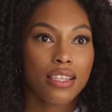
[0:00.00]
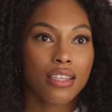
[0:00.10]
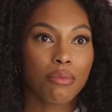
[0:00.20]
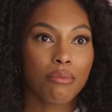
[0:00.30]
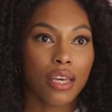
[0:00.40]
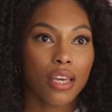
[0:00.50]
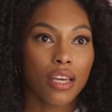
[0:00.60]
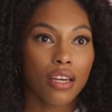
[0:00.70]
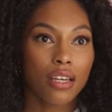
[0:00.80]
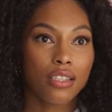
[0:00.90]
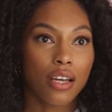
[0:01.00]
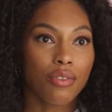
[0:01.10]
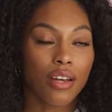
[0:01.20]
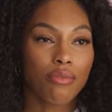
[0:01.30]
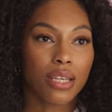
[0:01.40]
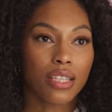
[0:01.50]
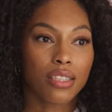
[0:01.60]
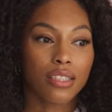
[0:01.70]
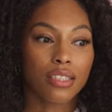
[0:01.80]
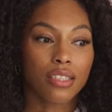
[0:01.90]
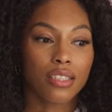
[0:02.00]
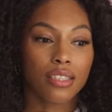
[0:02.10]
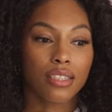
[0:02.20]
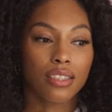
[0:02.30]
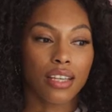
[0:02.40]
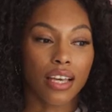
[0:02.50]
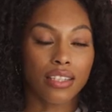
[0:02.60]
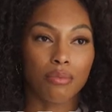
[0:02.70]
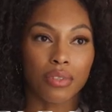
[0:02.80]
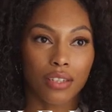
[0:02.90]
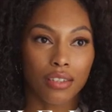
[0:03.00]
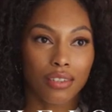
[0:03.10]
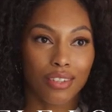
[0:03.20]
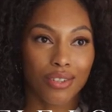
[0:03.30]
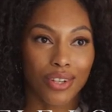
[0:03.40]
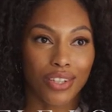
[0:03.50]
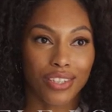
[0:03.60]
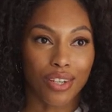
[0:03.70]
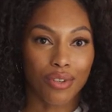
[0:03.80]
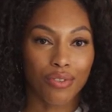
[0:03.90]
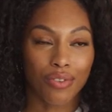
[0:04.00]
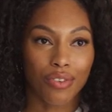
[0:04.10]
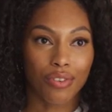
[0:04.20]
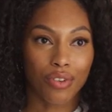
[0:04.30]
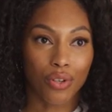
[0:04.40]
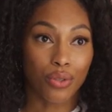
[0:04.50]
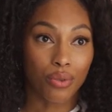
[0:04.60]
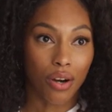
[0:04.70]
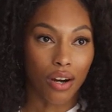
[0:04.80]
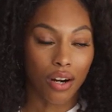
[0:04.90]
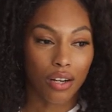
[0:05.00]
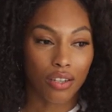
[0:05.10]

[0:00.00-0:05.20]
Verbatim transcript: To me, self-love means accepting, you know, yourself who you are,